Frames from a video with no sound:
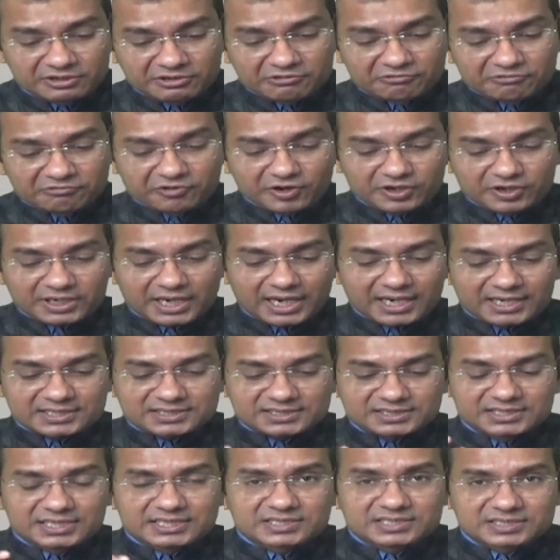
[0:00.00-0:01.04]
for
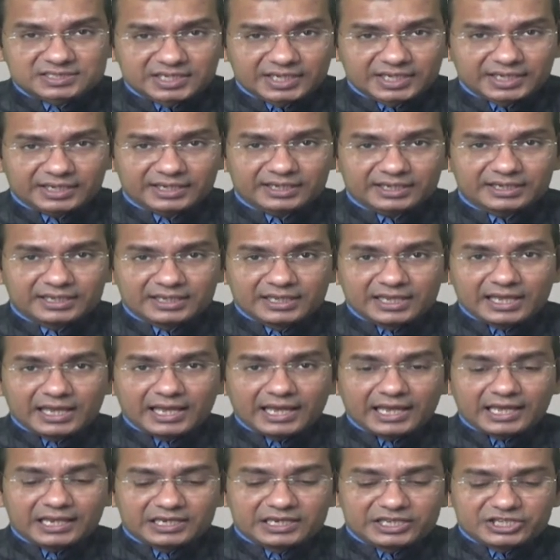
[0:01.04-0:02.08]
assisting
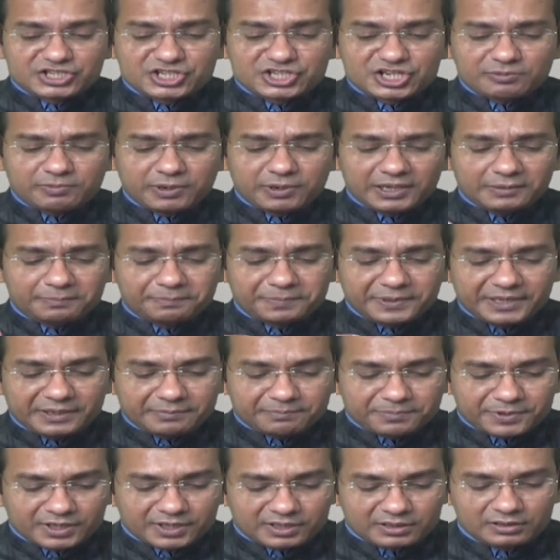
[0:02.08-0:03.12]
eligible
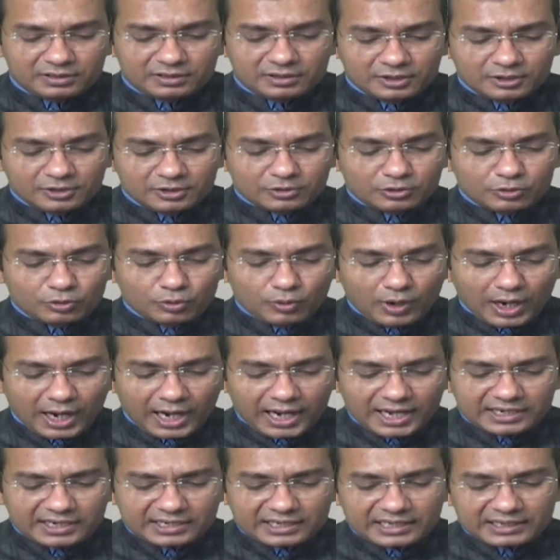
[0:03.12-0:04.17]
people who
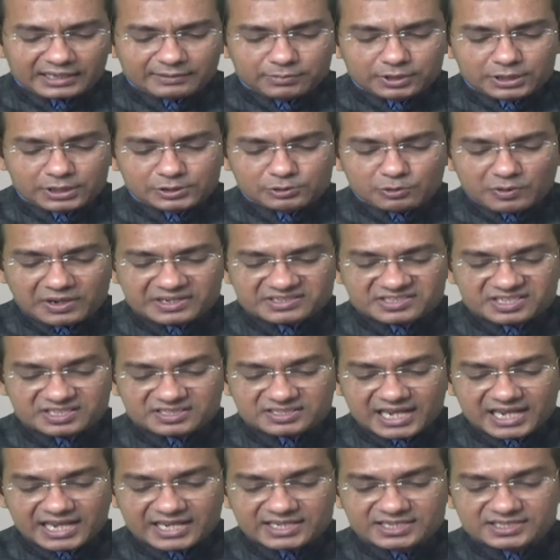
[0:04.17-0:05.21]
are able to
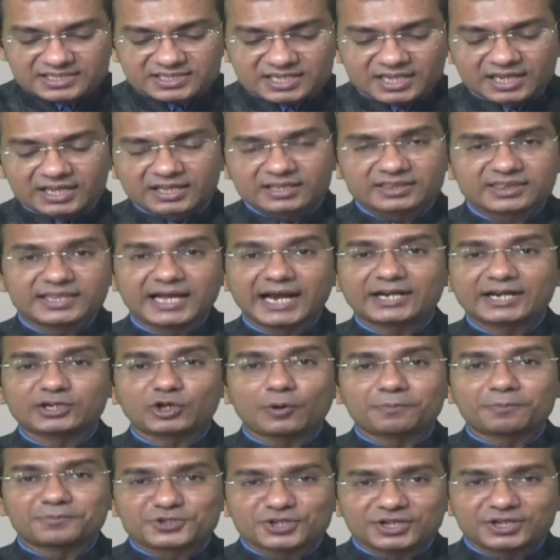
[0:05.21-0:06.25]
exercise that
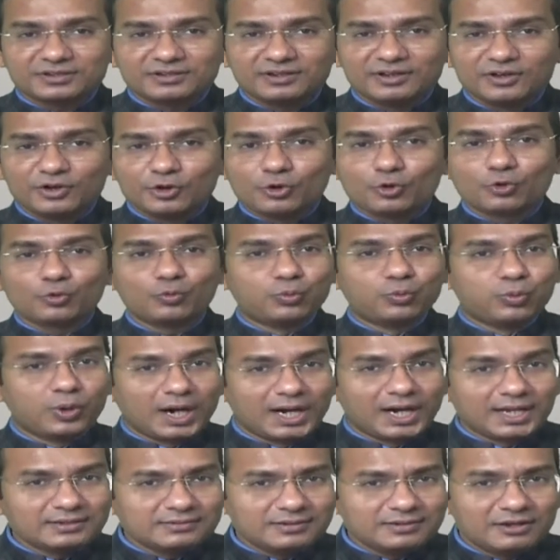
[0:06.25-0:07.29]
option.
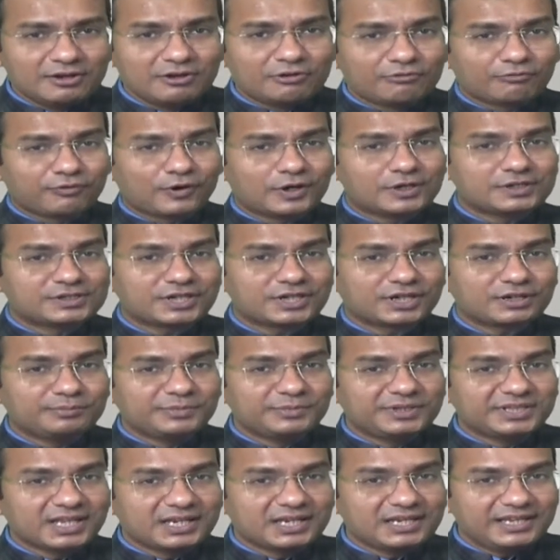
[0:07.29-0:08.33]
One, for
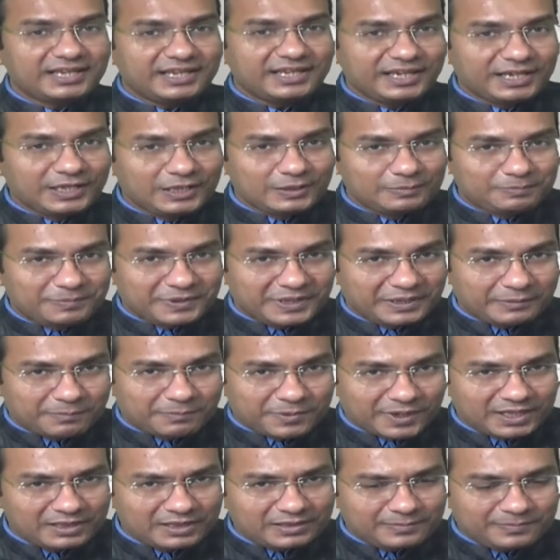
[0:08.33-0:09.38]
terminally ill
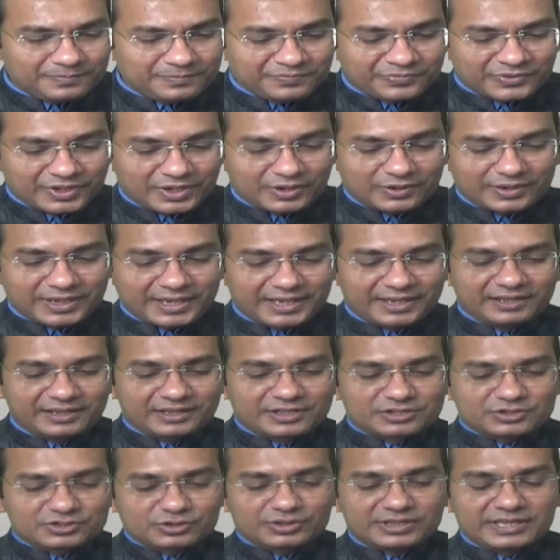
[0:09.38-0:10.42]
people. Okay,
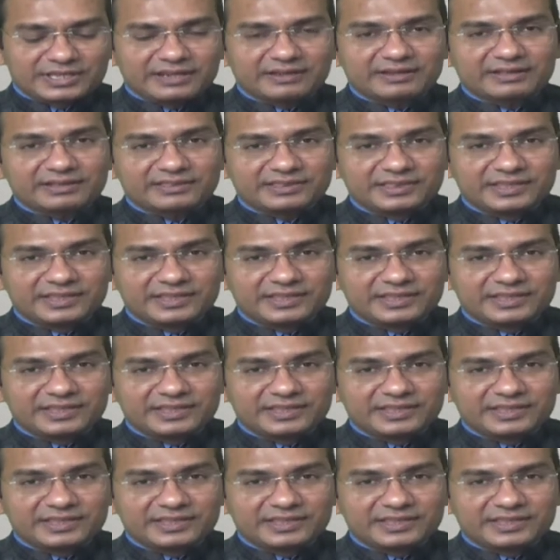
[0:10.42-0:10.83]
so they,